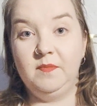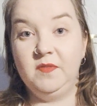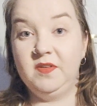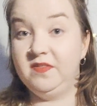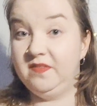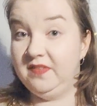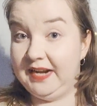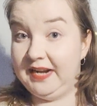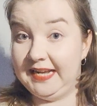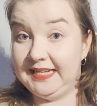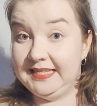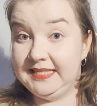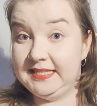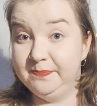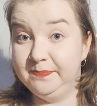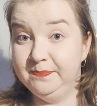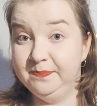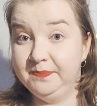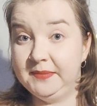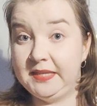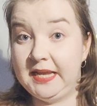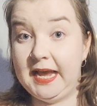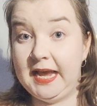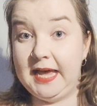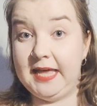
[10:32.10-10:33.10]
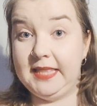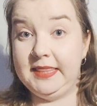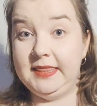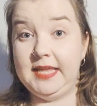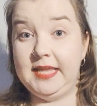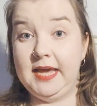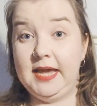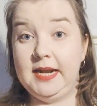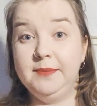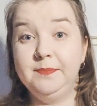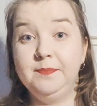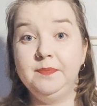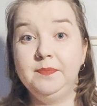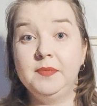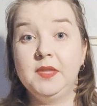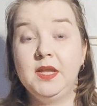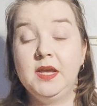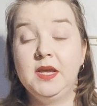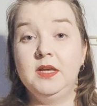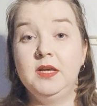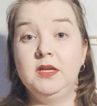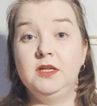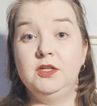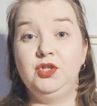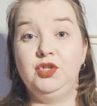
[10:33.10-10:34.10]
flat and then
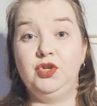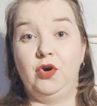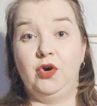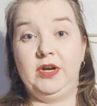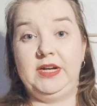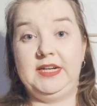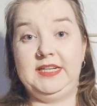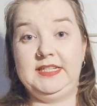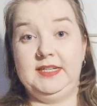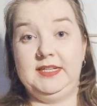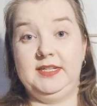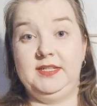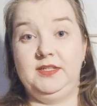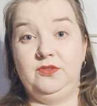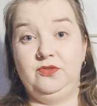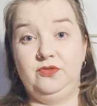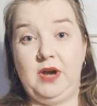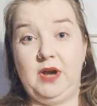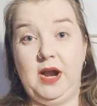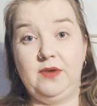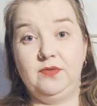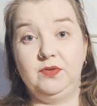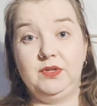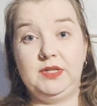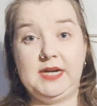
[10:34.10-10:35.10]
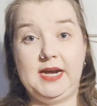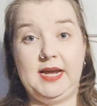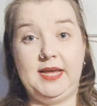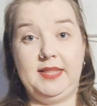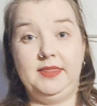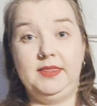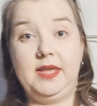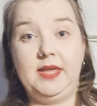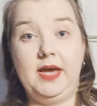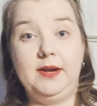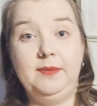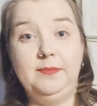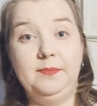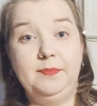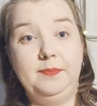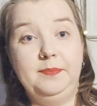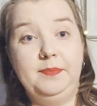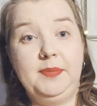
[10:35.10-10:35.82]
join it in the round and then